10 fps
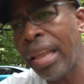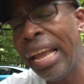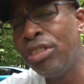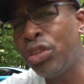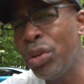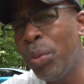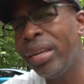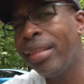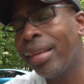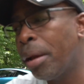And two,
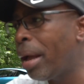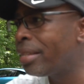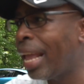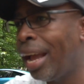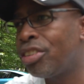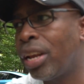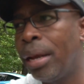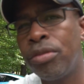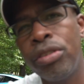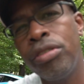what do you think about dash
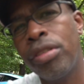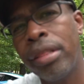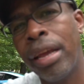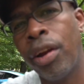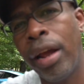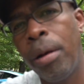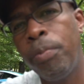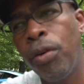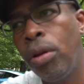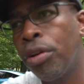cams? Do you think they're
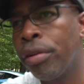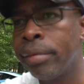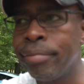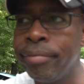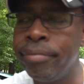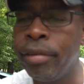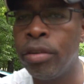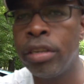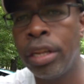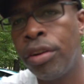helpful or
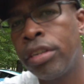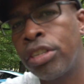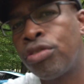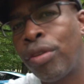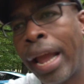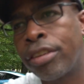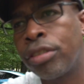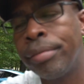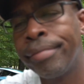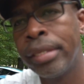they're a
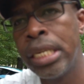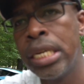distraction?